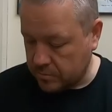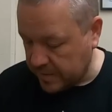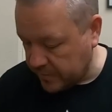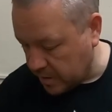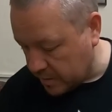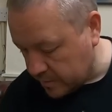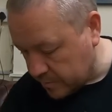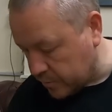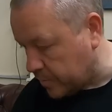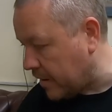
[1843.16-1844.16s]
Never heard of
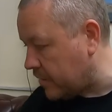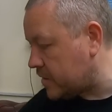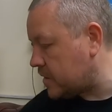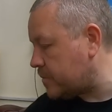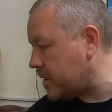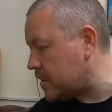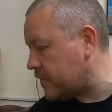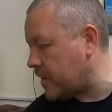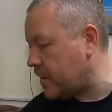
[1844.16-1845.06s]
them, but apparently it's expensive.